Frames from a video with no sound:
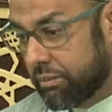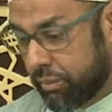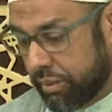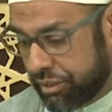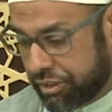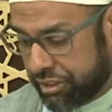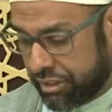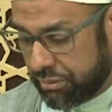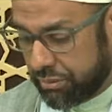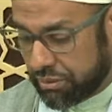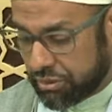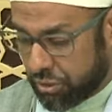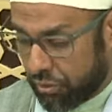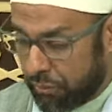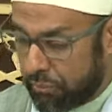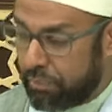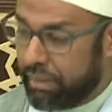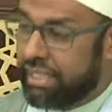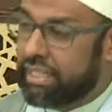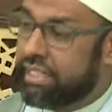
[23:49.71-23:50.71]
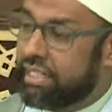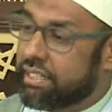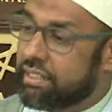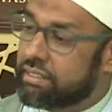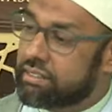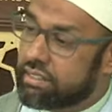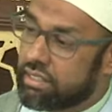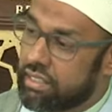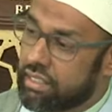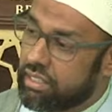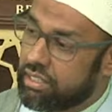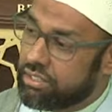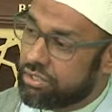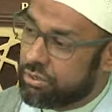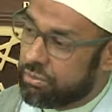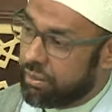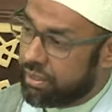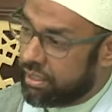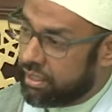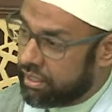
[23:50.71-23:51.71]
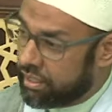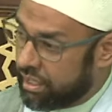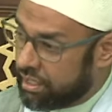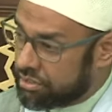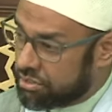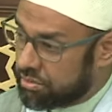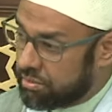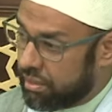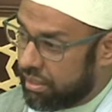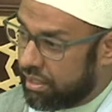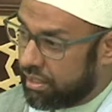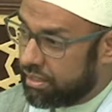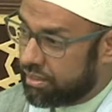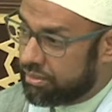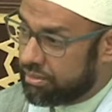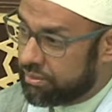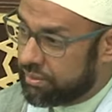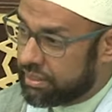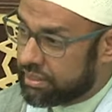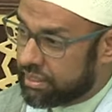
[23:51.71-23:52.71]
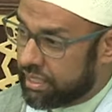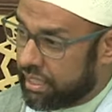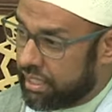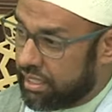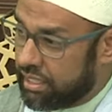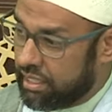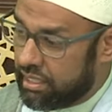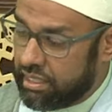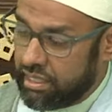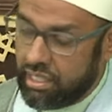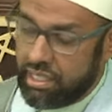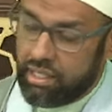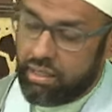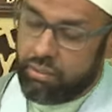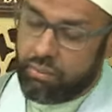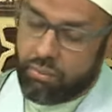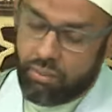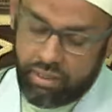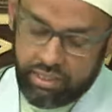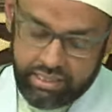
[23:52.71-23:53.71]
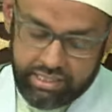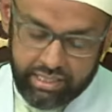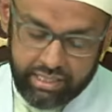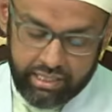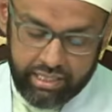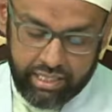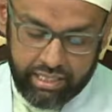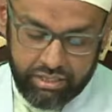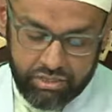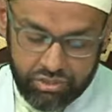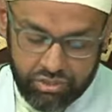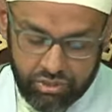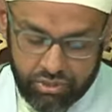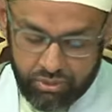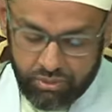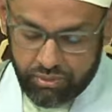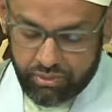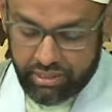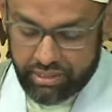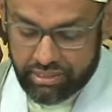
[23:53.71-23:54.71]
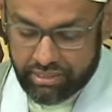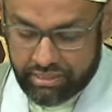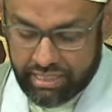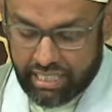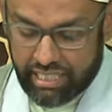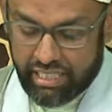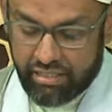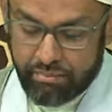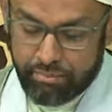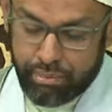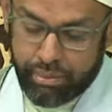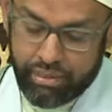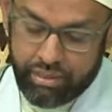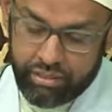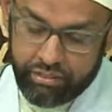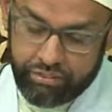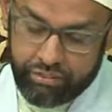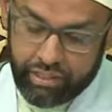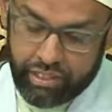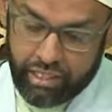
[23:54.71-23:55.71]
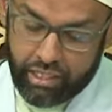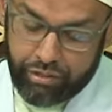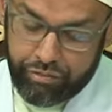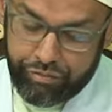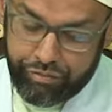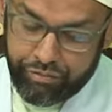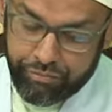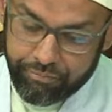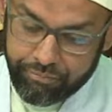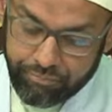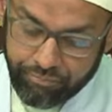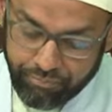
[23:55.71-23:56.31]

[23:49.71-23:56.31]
Where she was obedient to what Allah subhanahu wa ta'ala wanted. And so the second part of love